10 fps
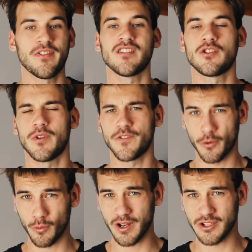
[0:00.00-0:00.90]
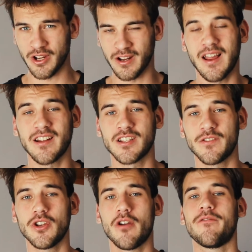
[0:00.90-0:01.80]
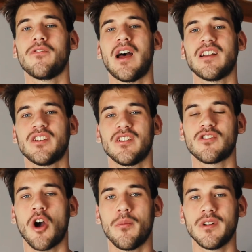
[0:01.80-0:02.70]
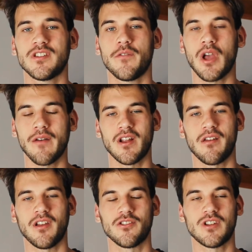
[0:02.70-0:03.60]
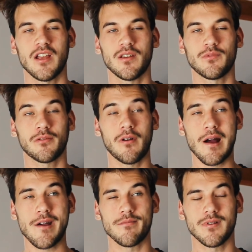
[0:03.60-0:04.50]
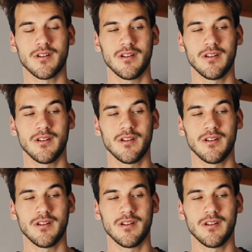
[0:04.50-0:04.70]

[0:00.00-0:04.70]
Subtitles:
thanks so much for watching. Like this video if you liked it, comment if you have anything to say, subscribe,